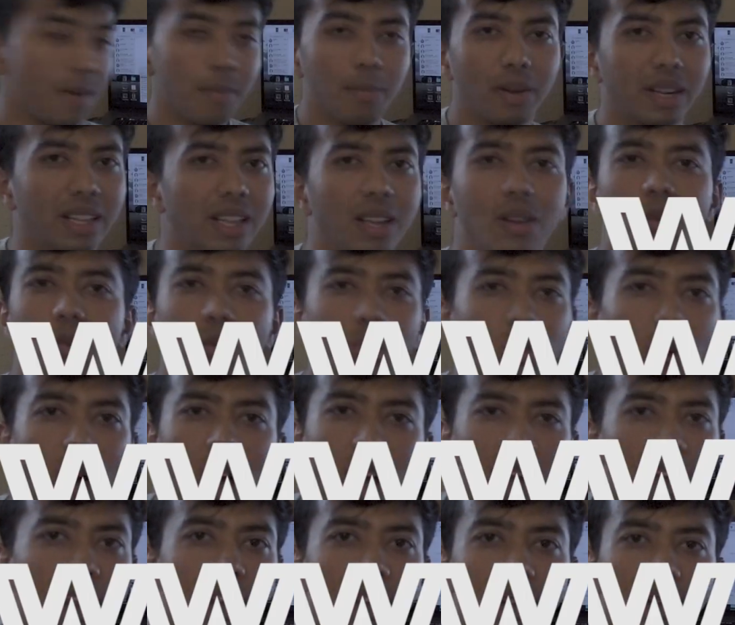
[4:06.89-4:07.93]
But then
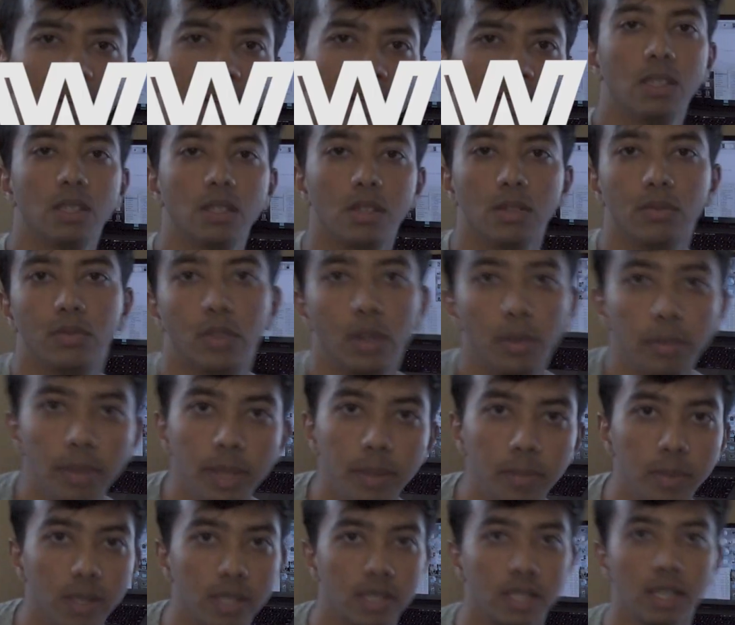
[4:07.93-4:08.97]
why? So for
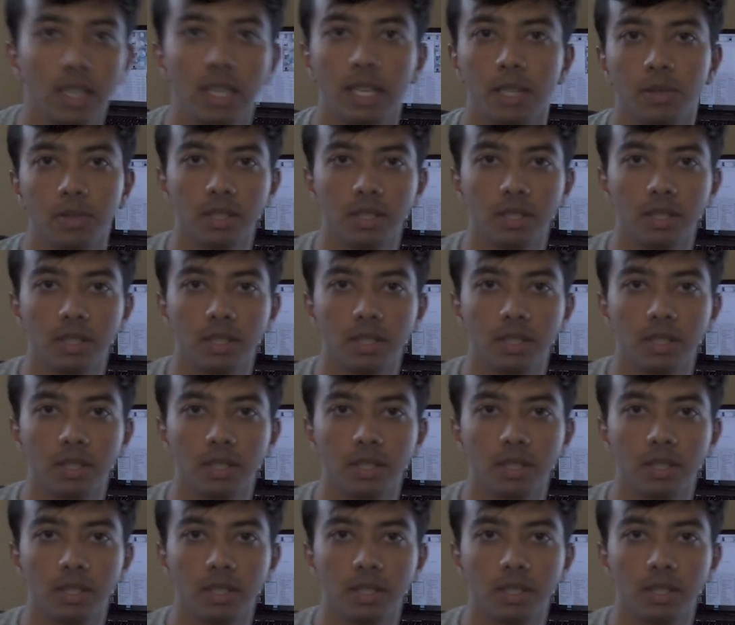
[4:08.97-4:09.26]
me personally,